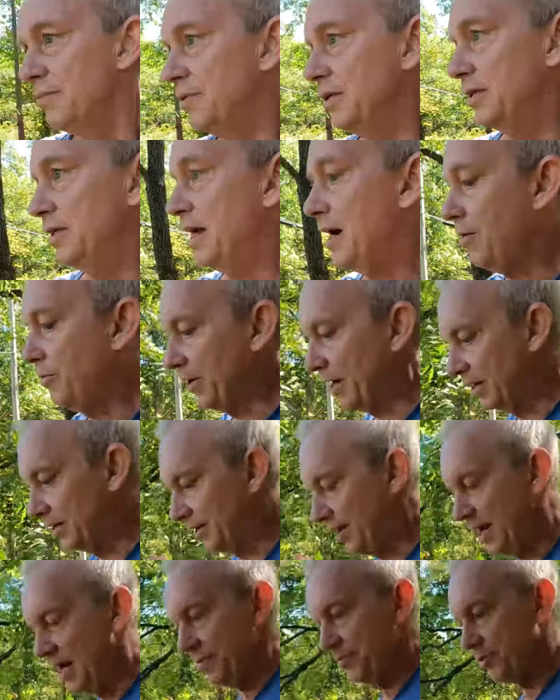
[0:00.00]
But now we got
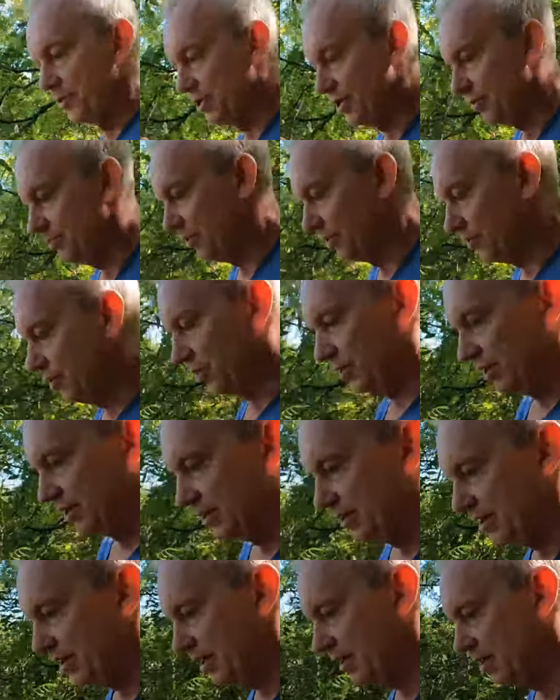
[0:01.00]
the camper. She's been cooking
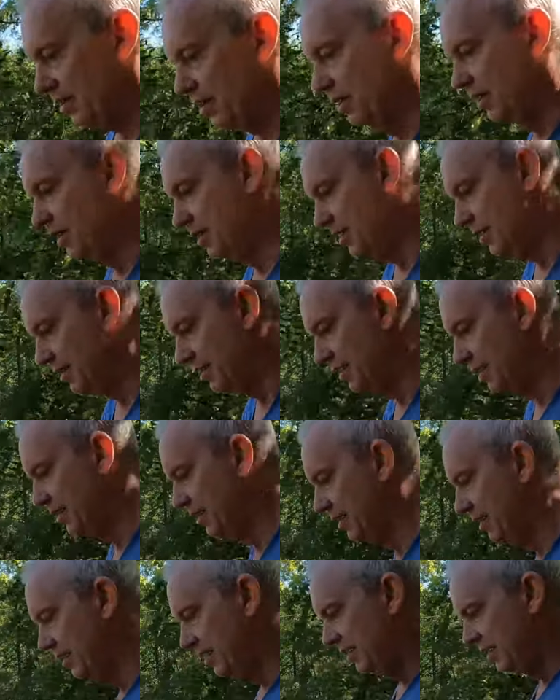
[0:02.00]
in there
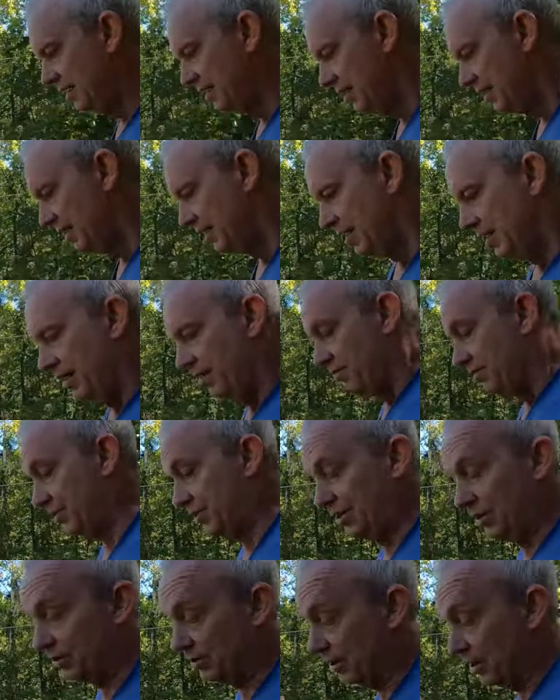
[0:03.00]
but
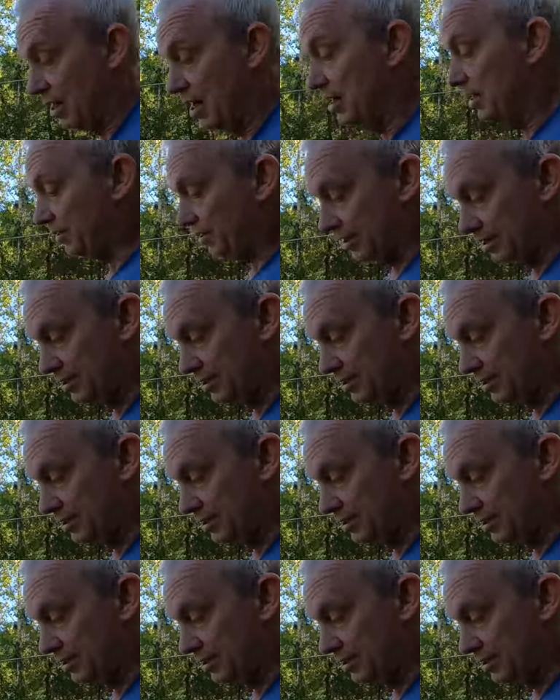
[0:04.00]
she does a lot of